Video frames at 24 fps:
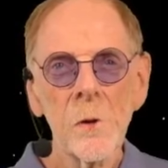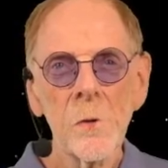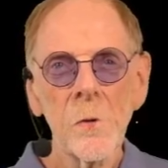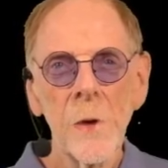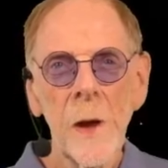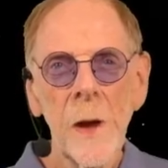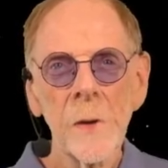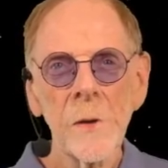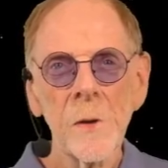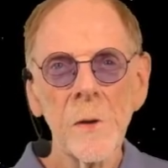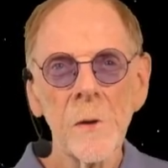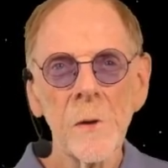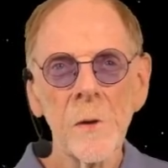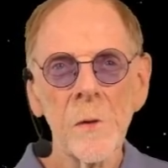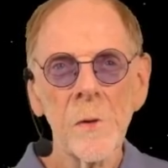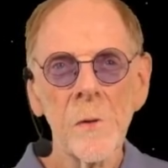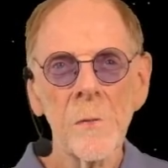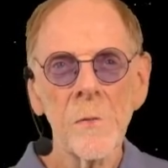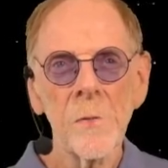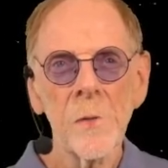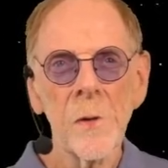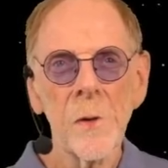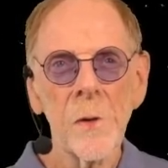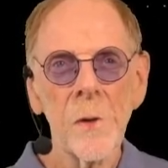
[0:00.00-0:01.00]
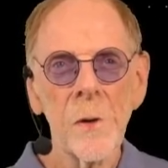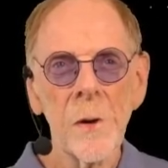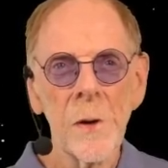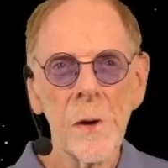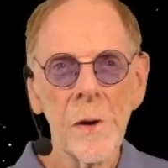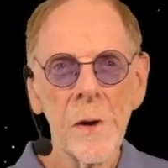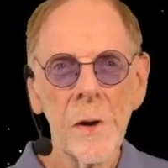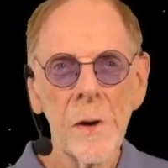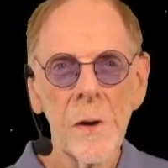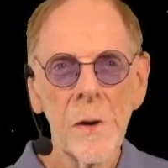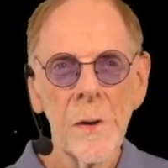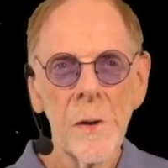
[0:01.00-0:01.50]
attracted to the
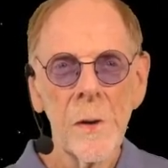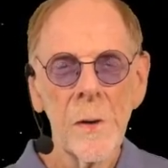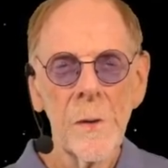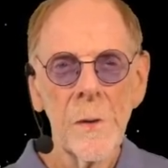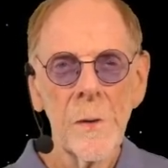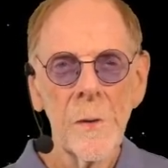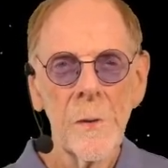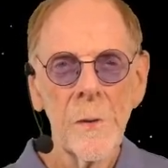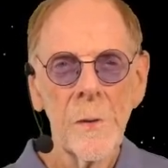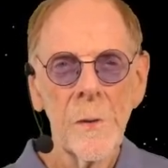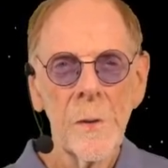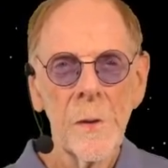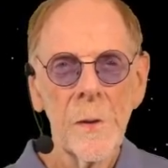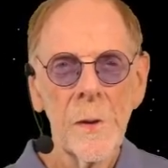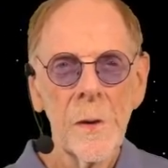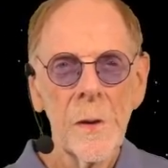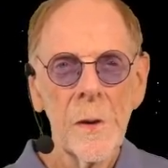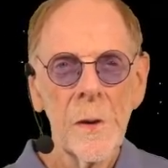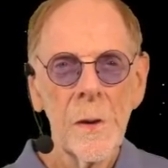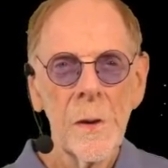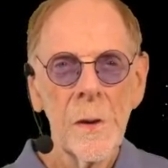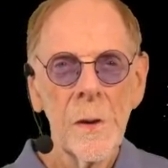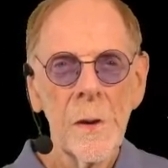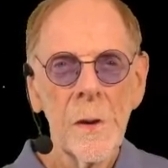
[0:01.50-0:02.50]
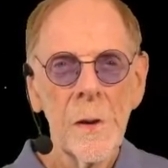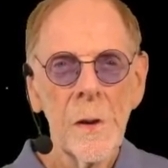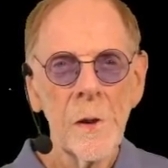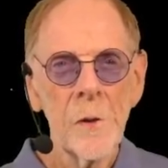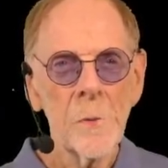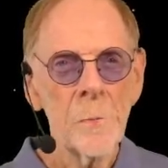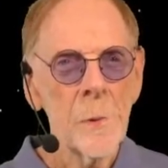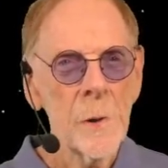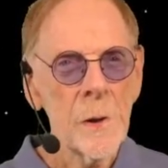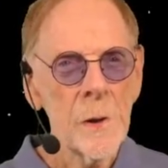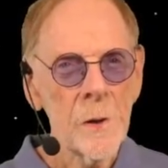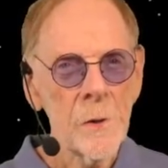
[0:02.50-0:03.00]
floor
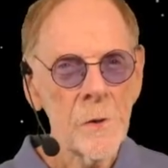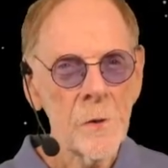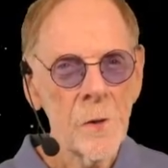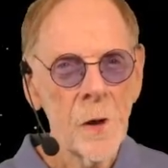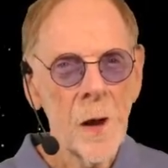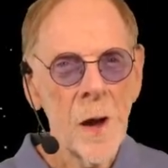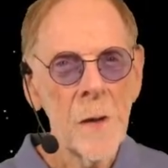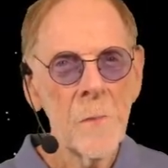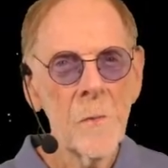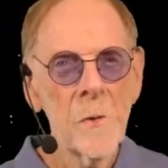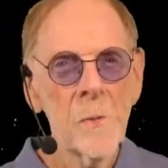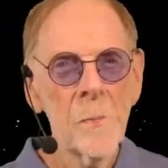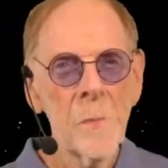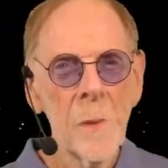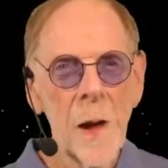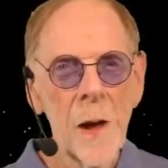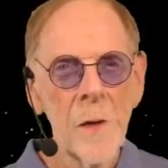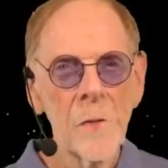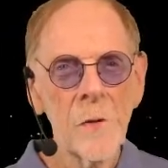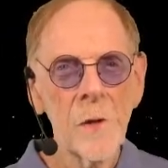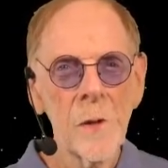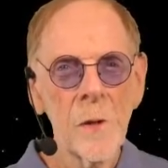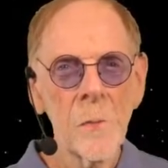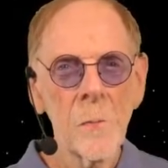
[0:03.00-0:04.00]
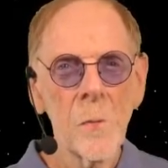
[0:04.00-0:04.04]
is because time is passing